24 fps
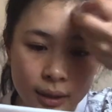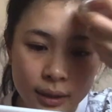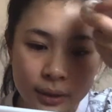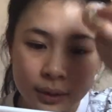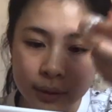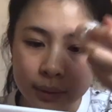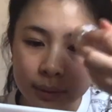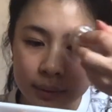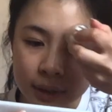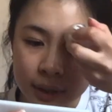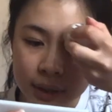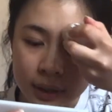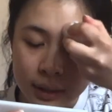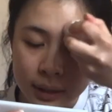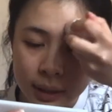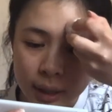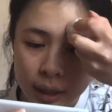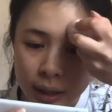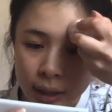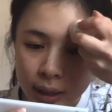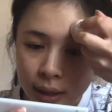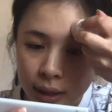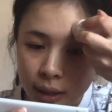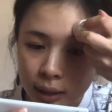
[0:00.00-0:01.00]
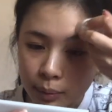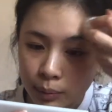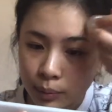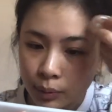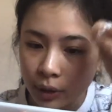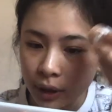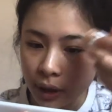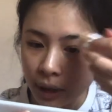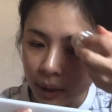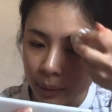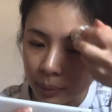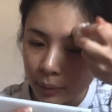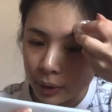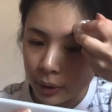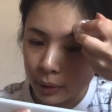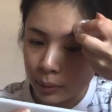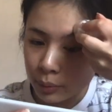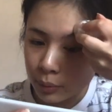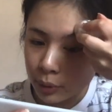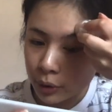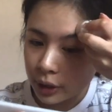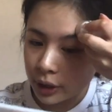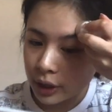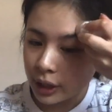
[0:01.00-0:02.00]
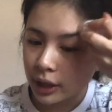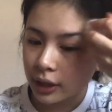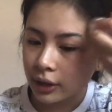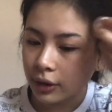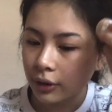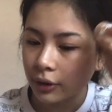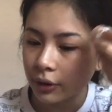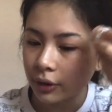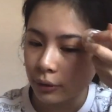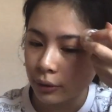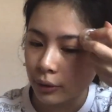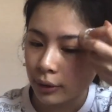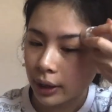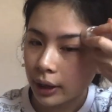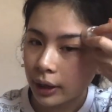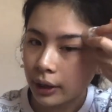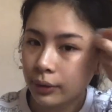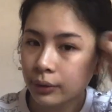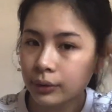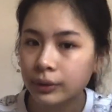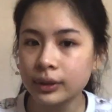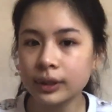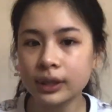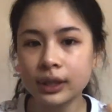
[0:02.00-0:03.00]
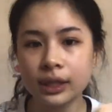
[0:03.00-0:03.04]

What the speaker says: So I'm just taking the primer and putting it all throughout.